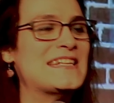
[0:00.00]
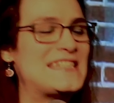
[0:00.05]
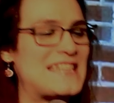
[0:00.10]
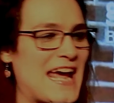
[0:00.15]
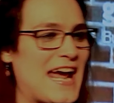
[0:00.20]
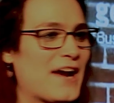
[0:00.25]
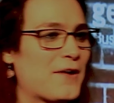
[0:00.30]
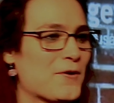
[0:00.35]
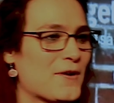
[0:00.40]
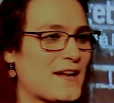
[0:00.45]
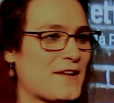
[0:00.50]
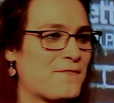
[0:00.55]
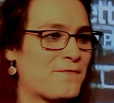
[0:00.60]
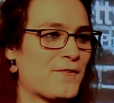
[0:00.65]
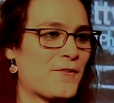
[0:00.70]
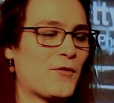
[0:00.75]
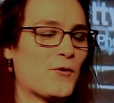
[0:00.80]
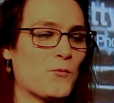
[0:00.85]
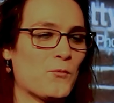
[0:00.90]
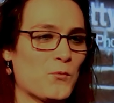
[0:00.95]
integrity
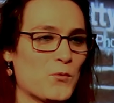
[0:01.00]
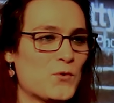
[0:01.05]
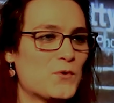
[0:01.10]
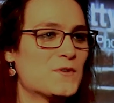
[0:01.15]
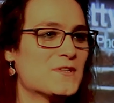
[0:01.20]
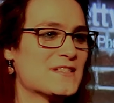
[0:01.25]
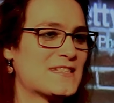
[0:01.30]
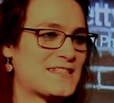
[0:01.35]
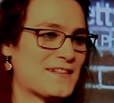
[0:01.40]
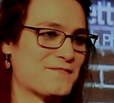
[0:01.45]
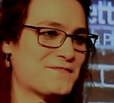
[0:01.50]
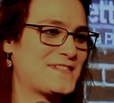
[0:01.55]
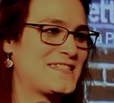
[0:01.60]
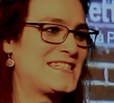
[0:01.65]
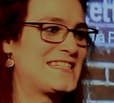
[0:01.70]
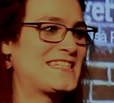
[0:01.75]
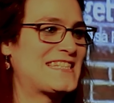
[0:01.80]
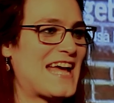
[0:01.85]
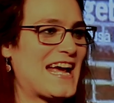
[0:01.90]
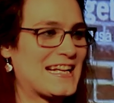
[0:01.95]
for the rules of
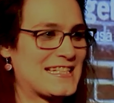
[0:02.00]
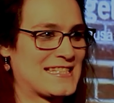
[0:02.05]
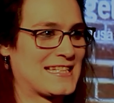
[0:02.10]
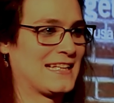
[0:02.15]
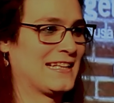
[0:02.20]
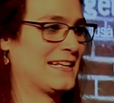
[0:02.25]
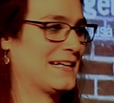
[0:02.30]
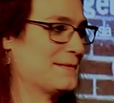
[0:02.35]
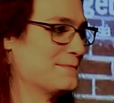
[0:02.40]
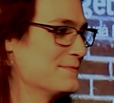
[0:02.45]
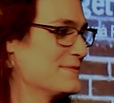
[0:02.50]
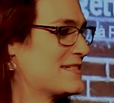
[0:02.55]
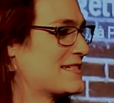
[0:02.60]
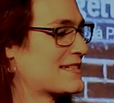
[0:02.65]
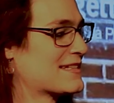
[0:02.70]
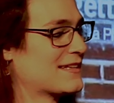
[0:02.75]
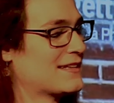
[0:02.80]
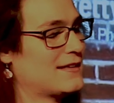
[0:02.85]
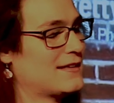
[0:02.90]
sex clubs.